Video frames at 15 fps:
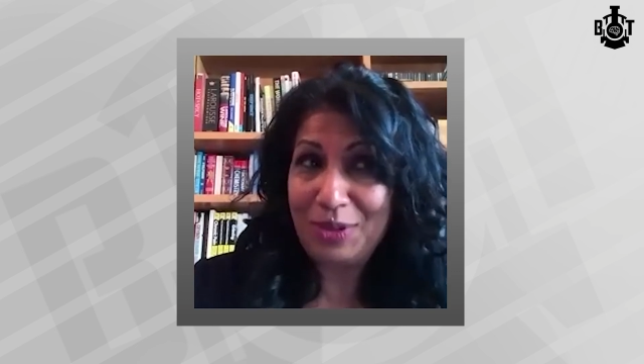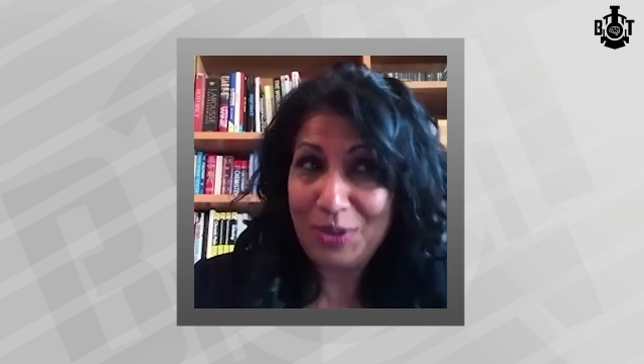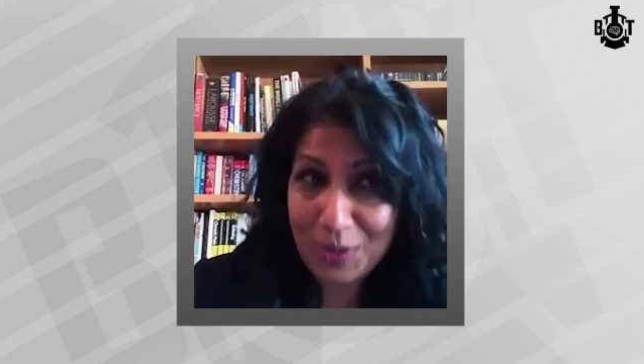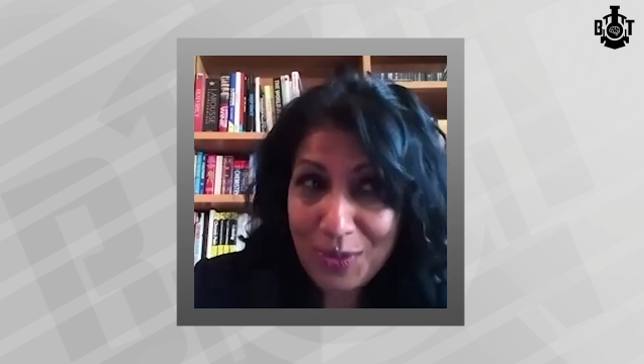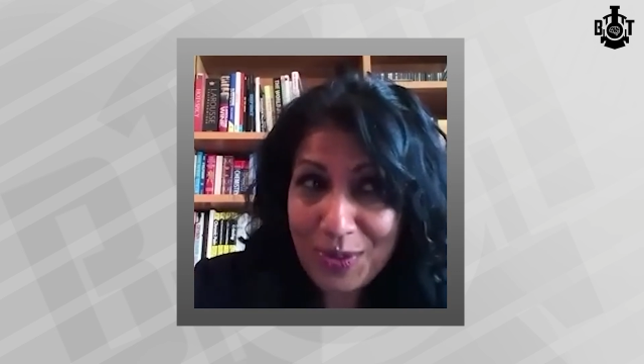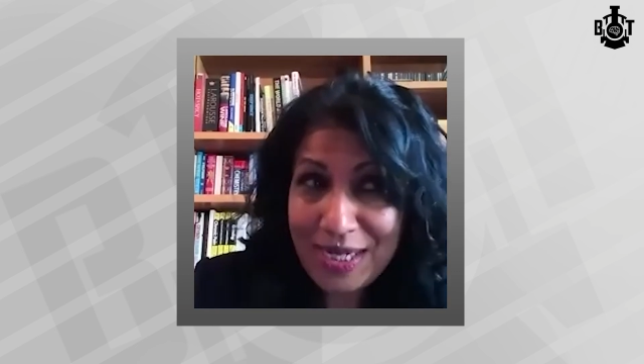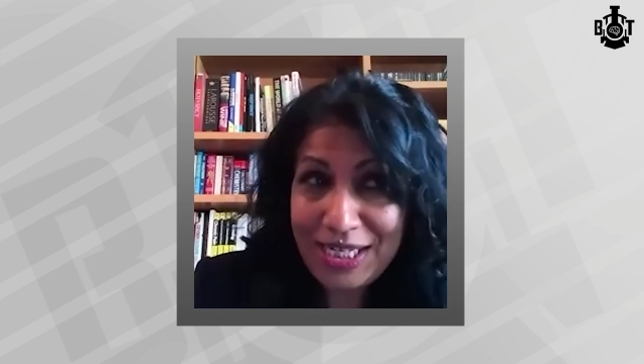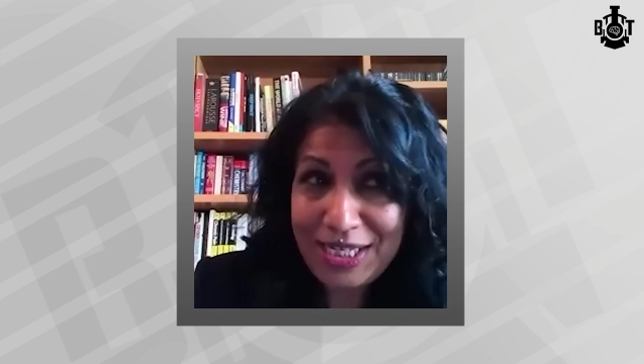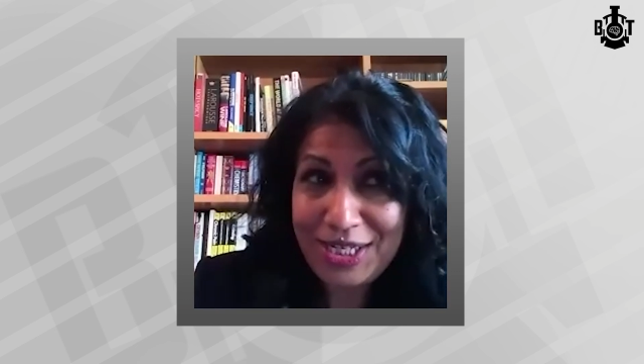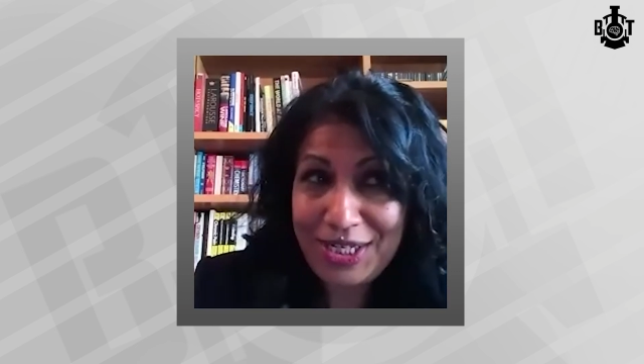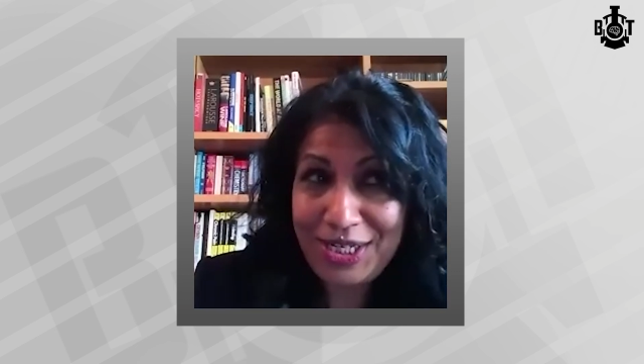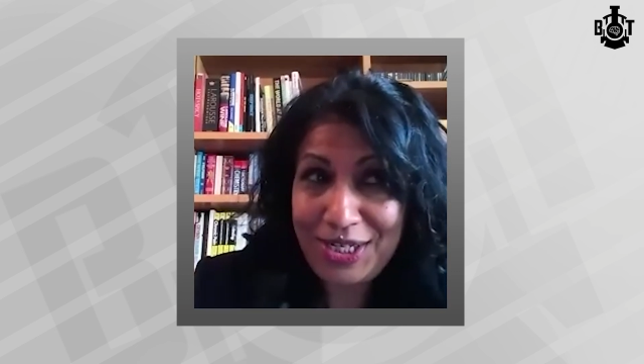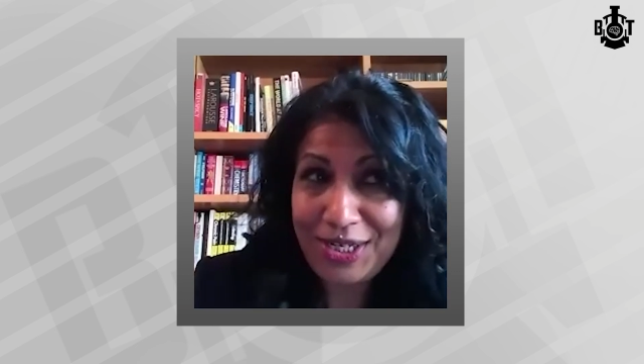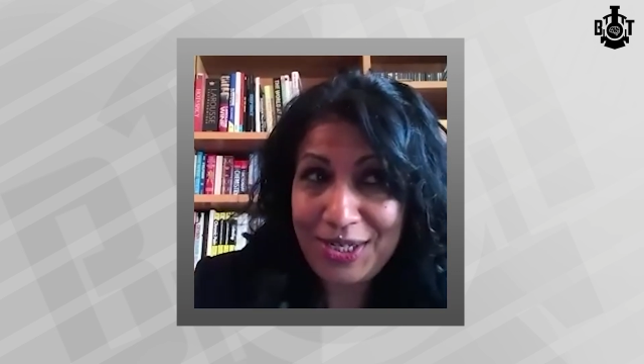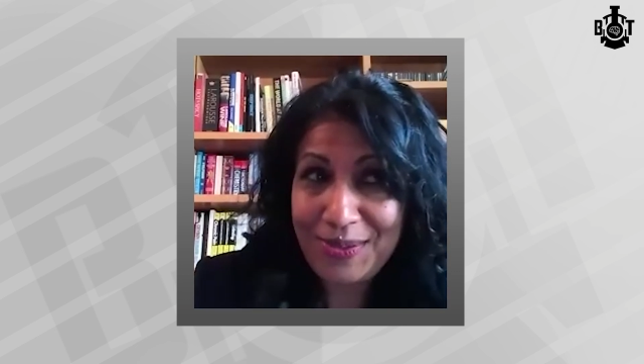talking to
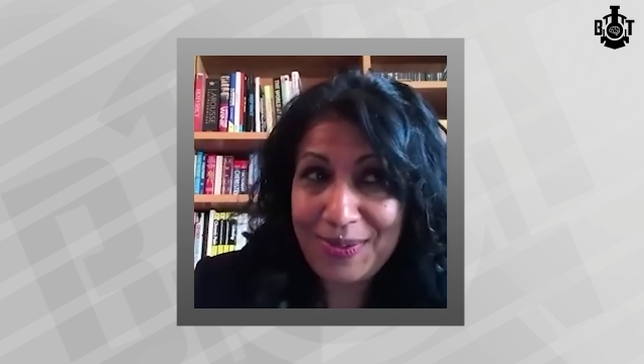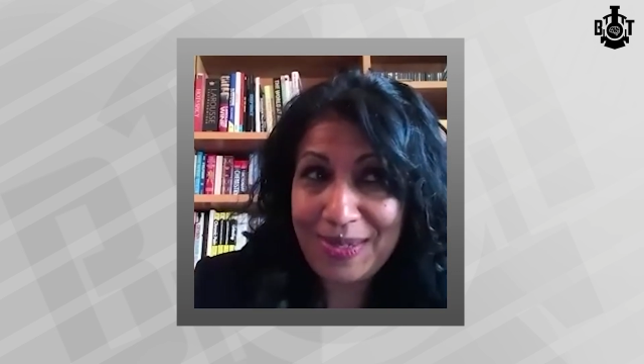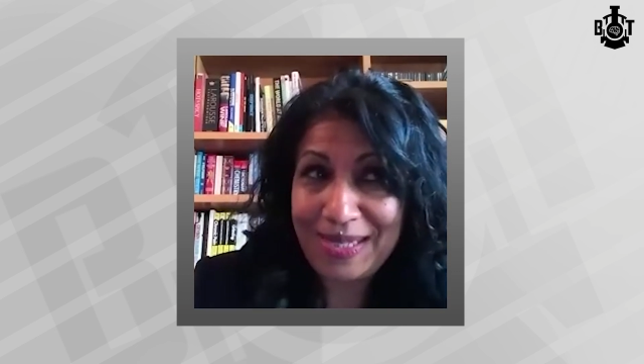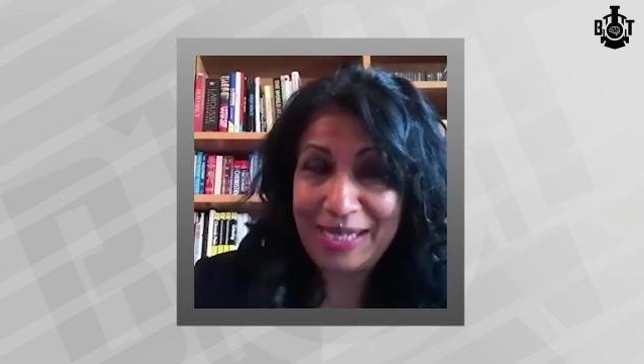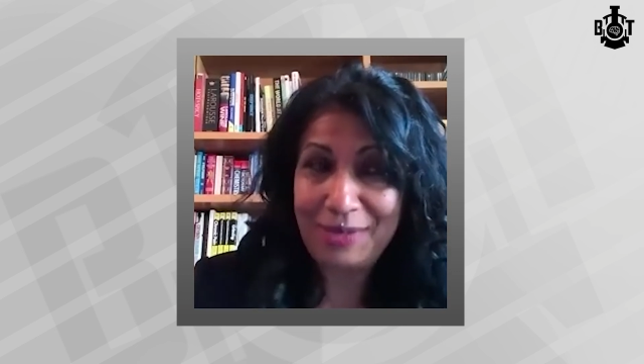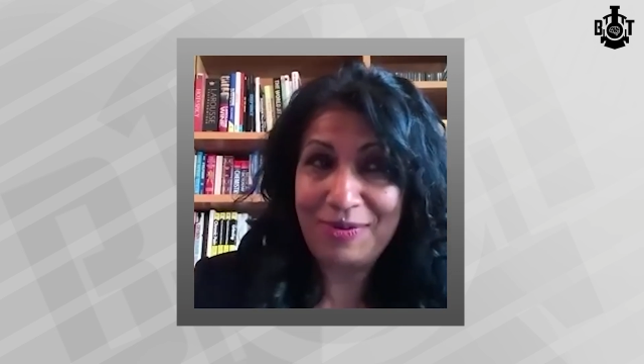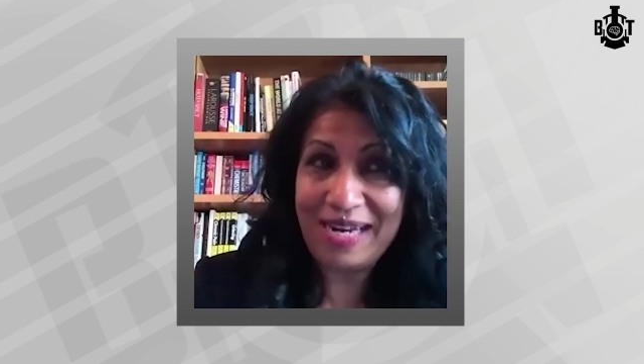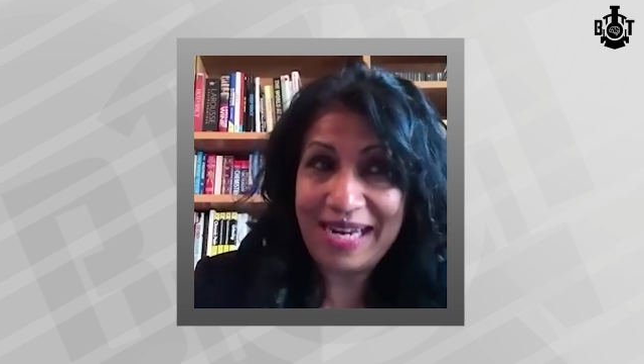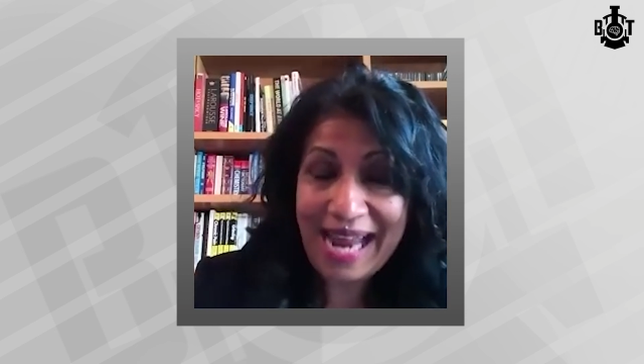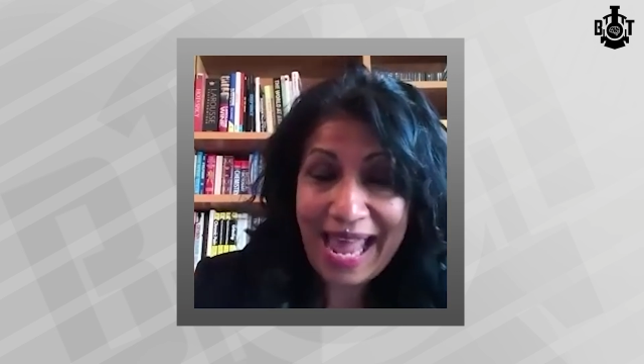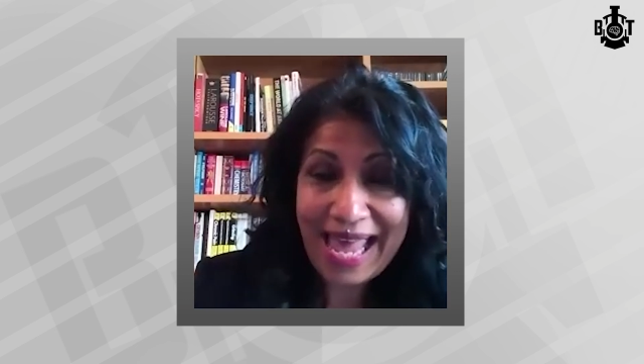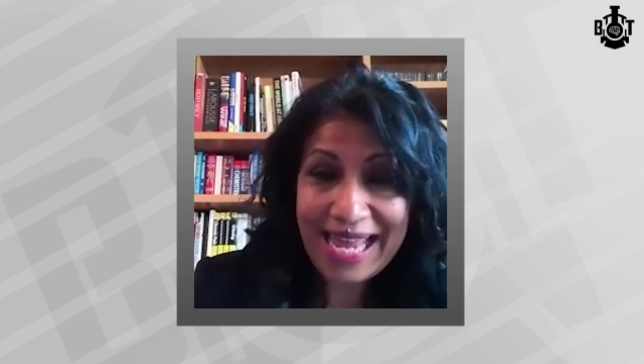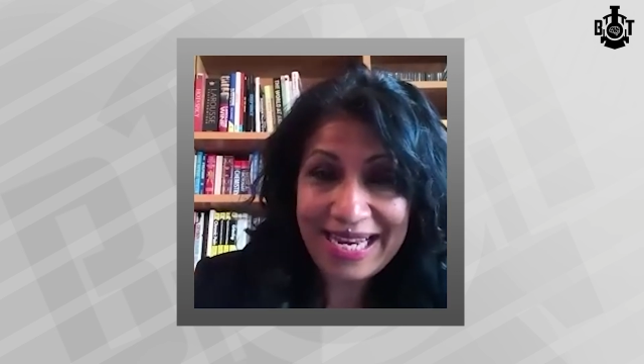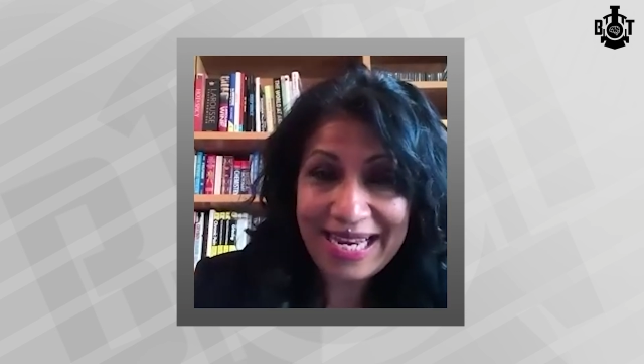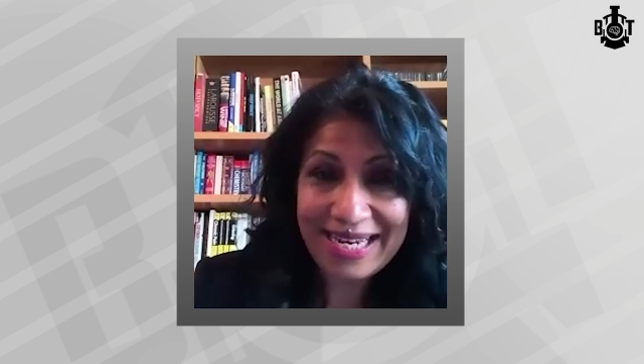you and they were
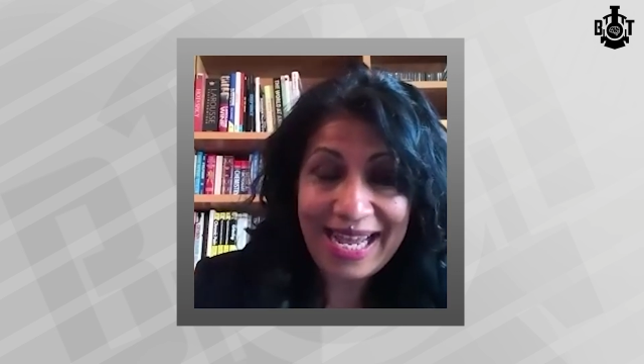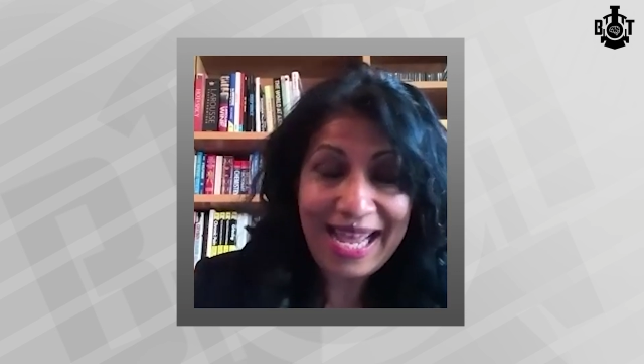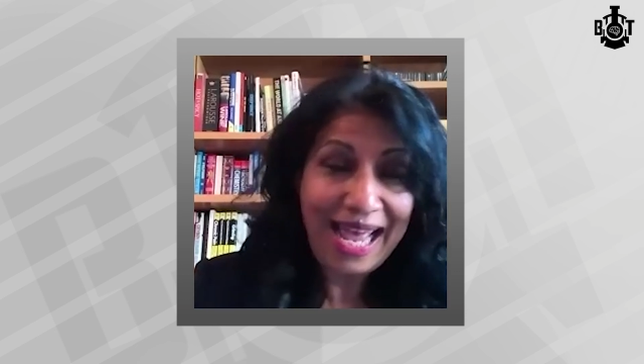engaged.